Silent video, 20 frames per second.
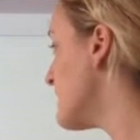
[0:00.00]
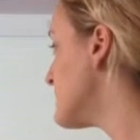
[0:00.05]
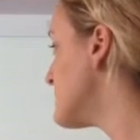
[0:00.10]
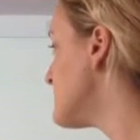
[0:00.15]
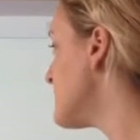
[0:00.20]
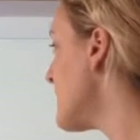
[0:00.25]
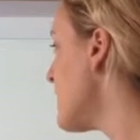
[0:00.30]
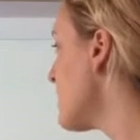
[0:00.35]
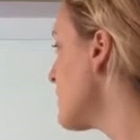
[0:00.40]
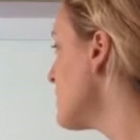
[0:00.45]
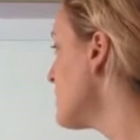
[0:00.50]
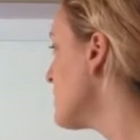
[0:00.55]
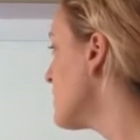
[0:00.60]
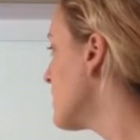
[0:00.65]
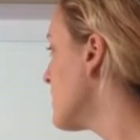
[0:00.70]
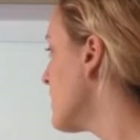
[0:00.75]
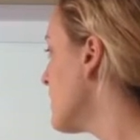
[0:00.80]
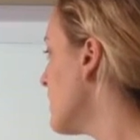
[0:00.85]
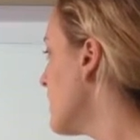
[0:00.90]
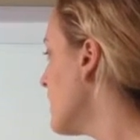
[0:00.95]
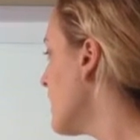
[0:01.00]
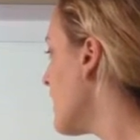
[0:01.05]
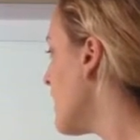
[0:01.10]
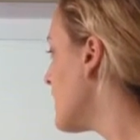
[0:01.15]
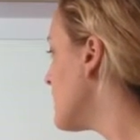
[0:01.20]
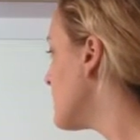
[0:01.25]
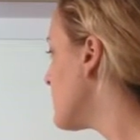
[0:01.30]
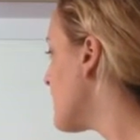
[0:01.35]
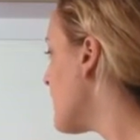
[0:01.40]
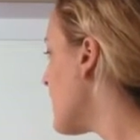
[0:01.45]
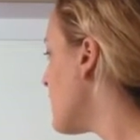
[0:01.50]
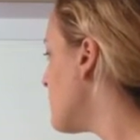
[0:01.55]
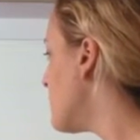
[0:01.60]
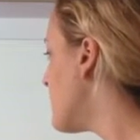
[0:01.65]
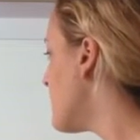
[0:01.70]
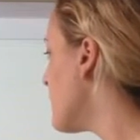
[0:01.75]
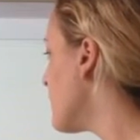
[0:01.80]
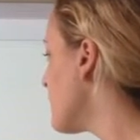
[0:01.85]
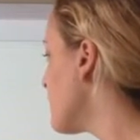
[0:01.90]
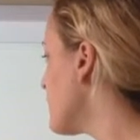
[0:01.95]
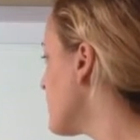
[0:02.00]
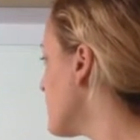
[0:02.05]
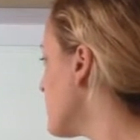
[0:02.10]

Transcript: down. I divide both